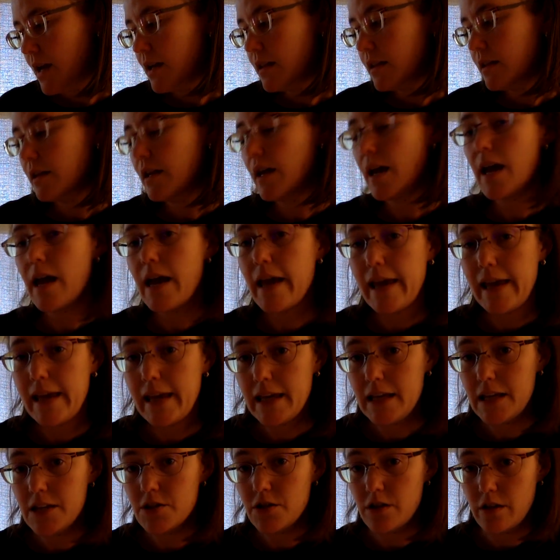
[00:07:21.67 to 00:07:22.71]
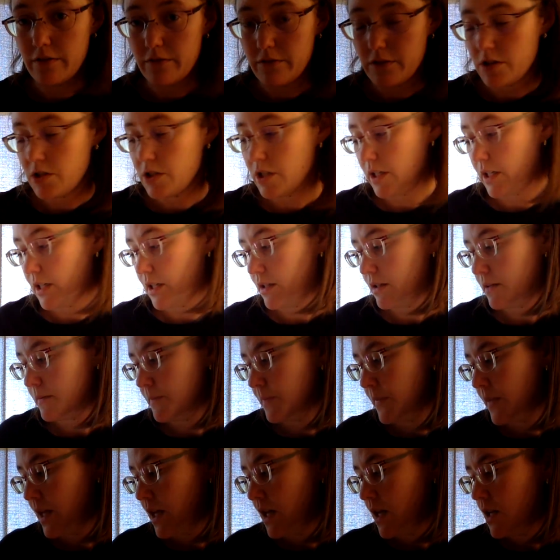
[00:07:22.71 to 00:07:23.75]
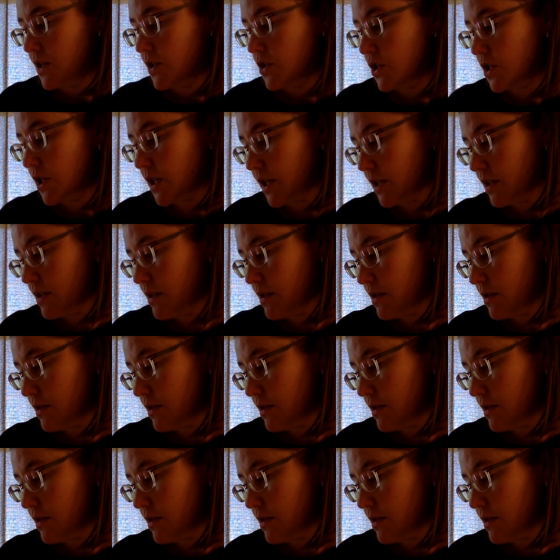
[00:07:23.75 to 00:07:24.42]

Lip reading: The age of the chicken. Chickens